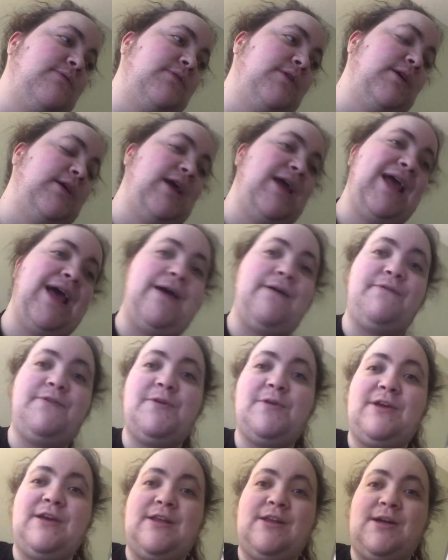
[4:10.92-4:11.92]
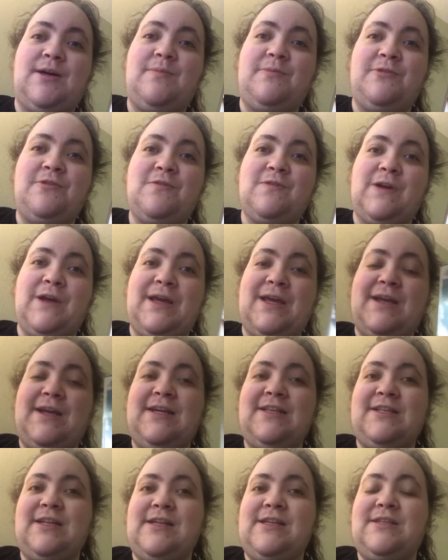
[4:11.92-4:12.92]
was like, I have to get it on Blu-ray
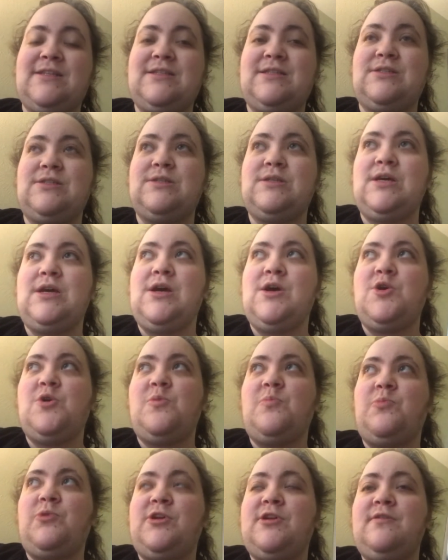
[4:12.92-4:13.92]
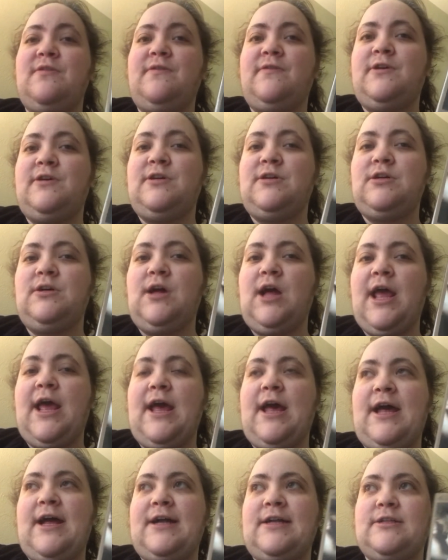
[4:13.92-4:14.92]
because it's beautiful,
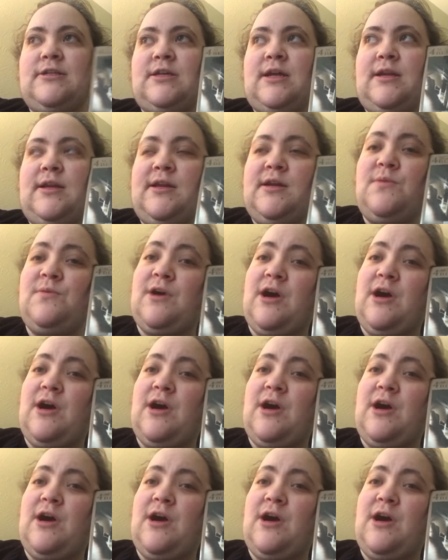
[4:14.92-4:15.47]
and I need to